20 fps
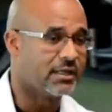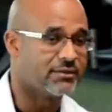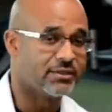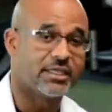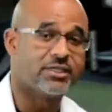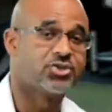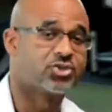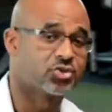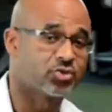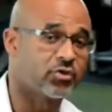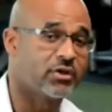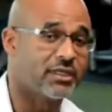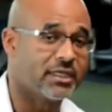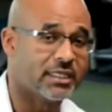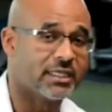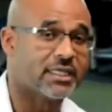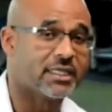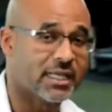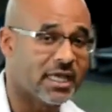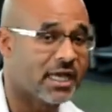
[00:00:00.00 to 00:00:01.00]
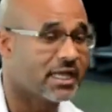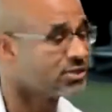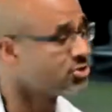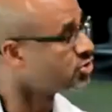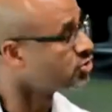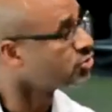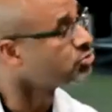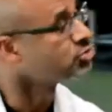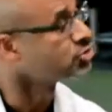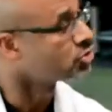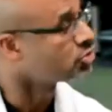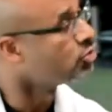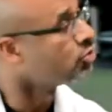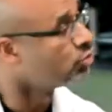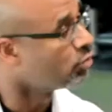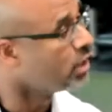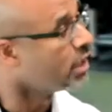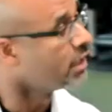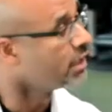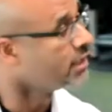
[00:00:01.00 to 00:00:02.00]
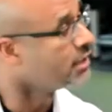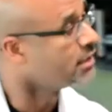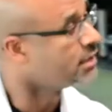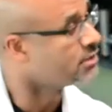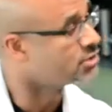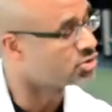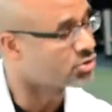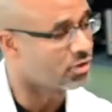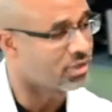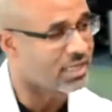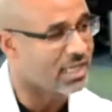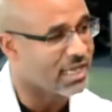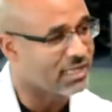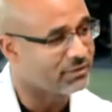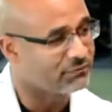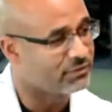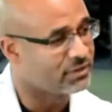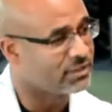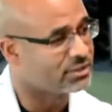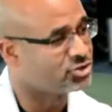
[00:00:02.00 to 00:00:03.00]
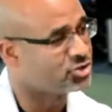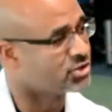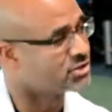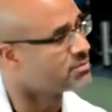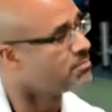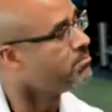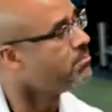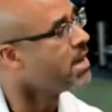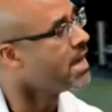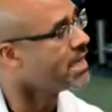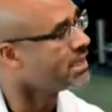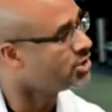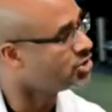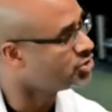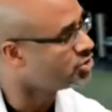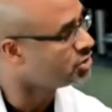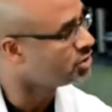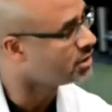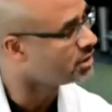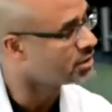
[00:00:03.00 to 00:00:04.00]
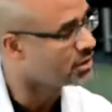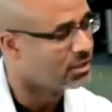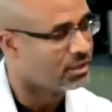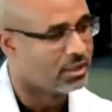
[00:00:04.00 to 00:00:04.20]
they treat in a non-surgical way. And so a lot of it is just managing